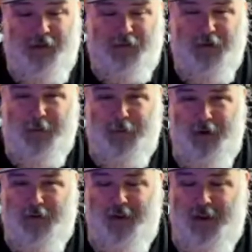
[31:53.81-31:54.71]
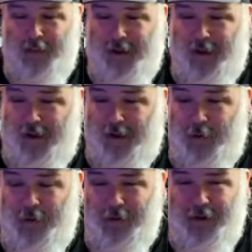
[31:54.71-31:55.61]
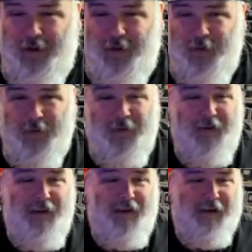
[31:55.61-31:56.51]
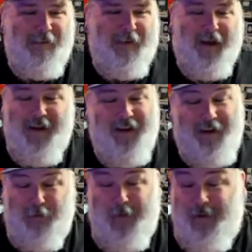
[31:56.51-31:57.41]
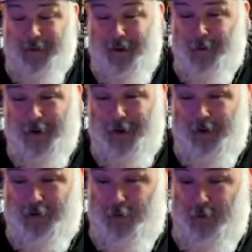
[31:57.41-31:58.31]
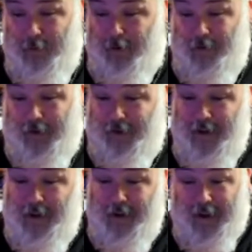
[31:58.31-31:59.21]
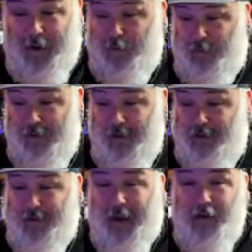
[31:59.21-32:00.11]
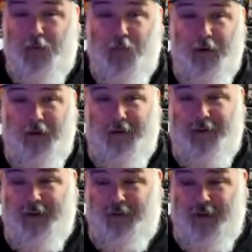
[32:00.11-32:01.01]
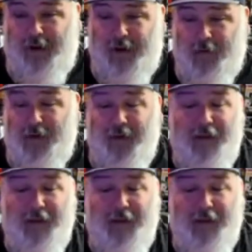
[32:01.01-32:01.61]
So I appreciate that. I really do. I didn't expect anybody to join because I didn't announce this. I just wanted to test it out